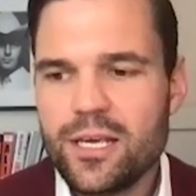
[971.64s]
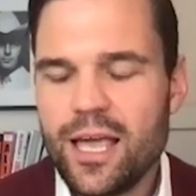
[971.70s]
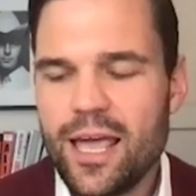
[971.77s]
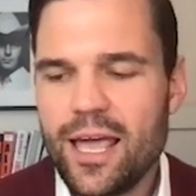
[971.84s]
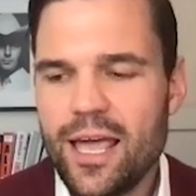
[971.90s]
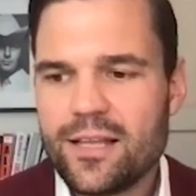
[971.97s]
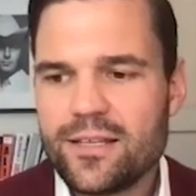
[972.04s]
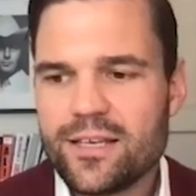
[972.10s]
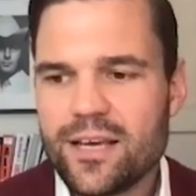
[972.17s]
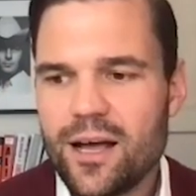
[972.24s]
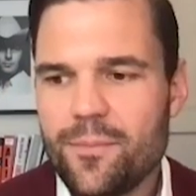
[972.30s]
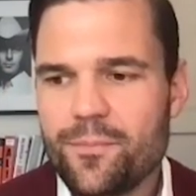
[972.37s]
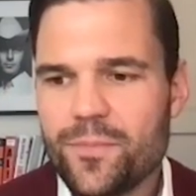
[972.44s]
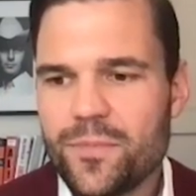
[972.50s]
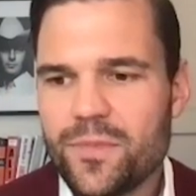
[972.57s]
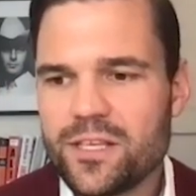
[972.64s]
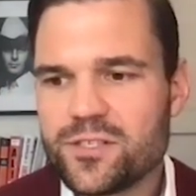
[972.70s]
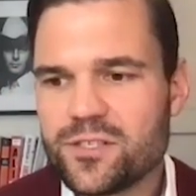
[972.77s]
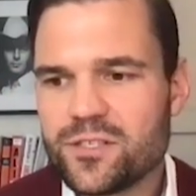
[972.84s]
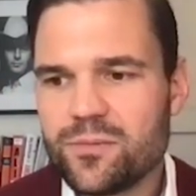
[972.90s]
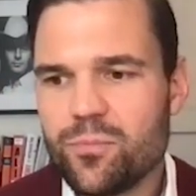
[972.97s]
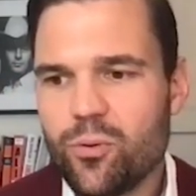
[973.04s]
And this
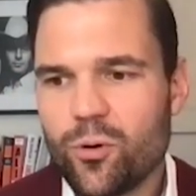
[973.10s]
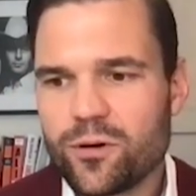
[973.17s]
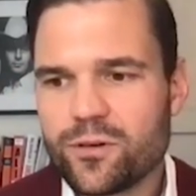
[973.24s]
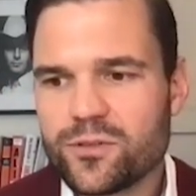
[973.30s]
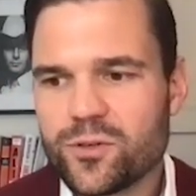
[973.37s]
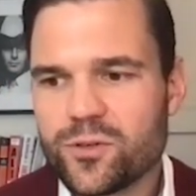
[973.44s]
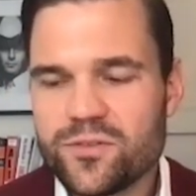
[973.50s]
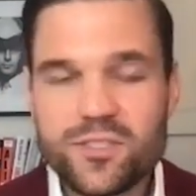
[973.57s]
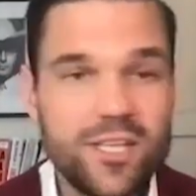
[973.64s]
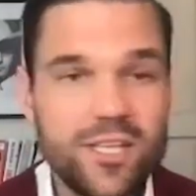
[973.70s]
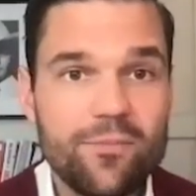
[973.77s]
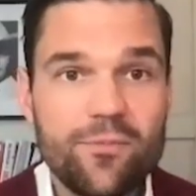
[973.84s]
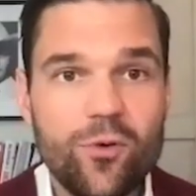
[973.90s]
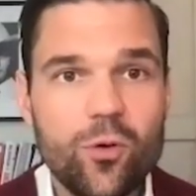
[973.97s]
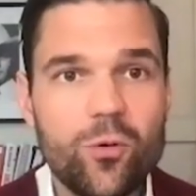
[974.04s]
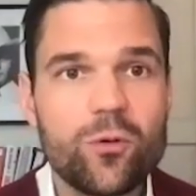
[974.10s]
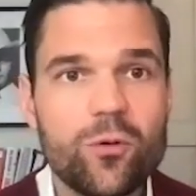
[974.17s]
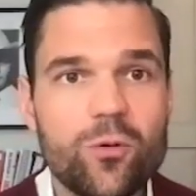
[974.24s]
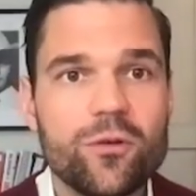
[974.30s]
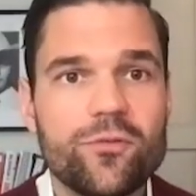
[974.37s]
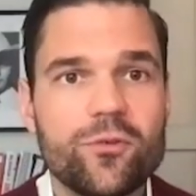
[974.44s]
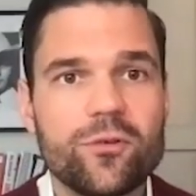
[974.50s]
is an important sort of step
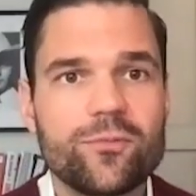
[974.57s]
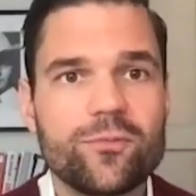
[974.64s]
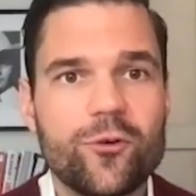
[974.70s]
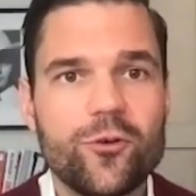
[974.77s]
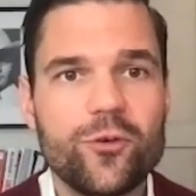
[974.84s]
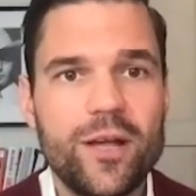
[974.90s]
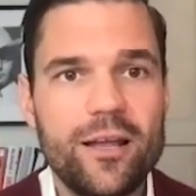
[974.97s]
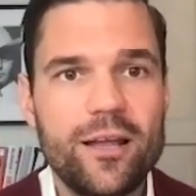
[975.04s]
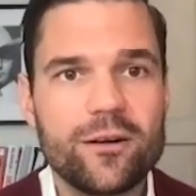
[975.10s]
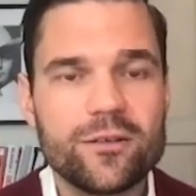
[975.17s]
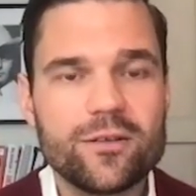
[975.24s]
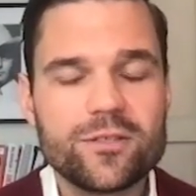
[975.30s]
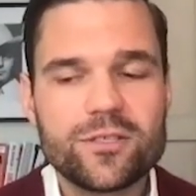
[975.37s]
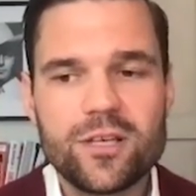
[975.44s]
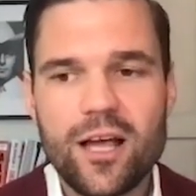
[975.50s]
forward for creators.